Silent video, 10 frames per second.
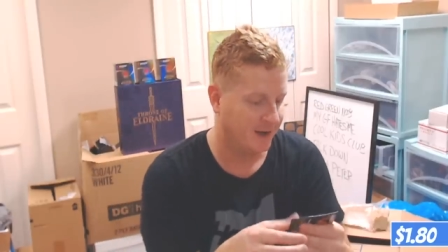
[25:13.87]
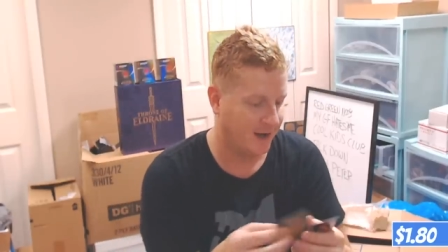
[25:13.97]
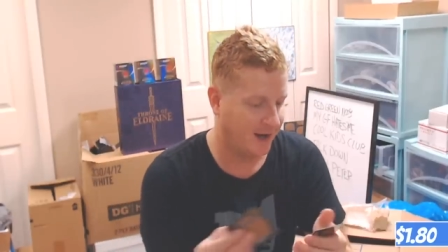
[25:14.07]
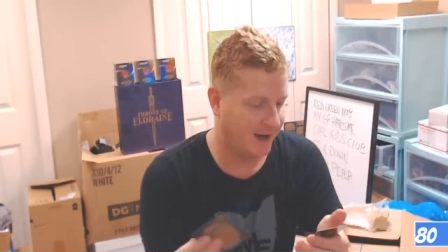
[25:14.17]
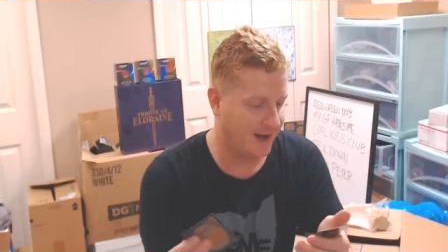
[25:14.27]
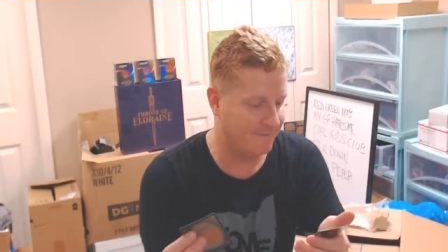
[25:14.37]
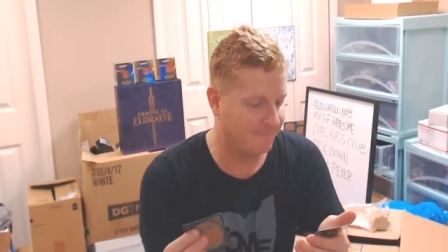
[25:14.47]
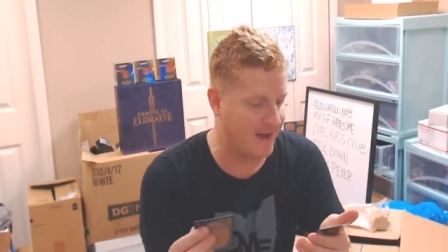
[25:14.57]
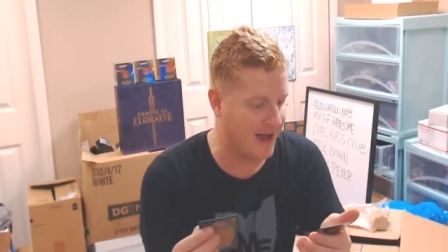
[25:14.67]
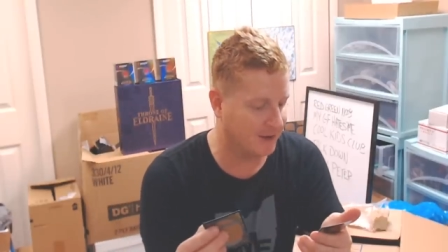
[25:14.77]
Uh, and
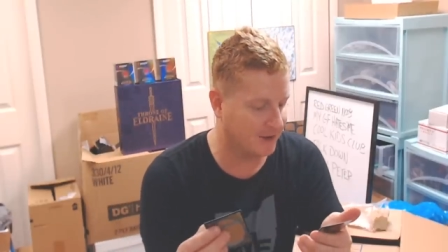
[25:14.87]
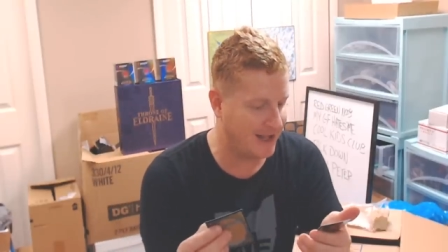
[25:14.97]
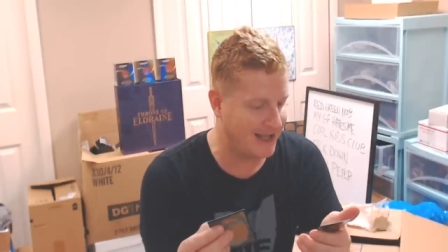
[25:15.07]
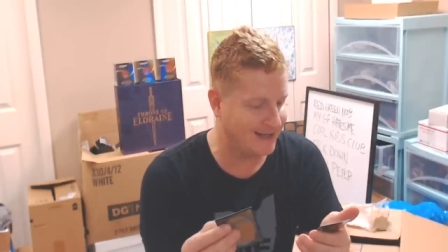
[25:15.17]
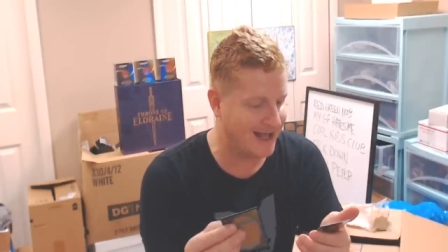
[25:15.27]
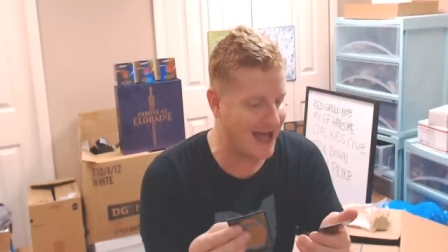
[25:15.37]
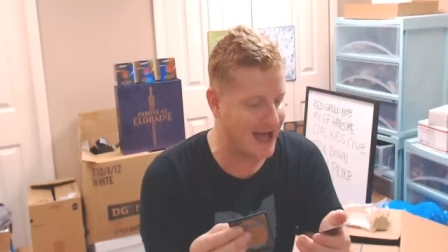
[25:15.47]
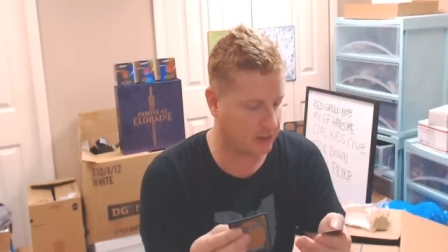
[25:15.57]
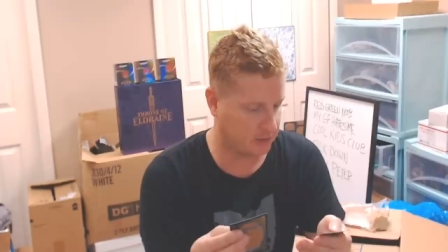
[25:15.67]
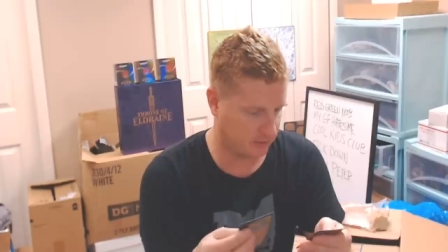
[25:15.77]
Valor in
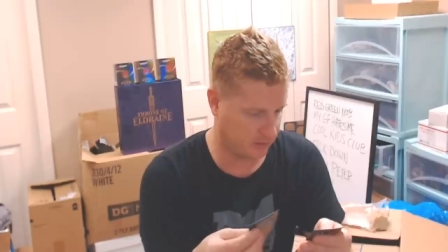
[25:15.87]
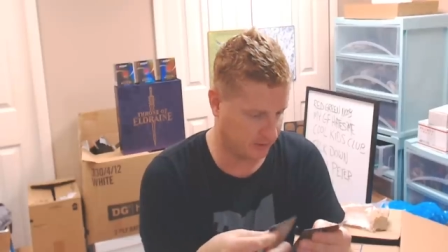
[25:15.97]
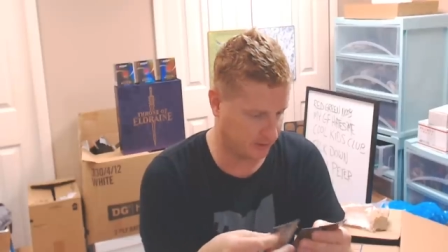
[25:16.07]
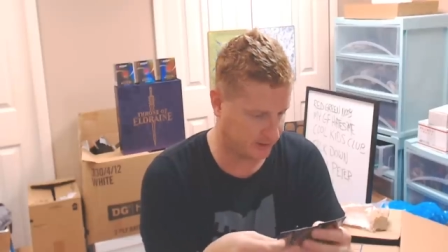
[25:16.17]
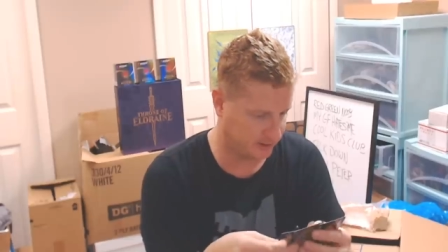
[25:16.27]
Akros.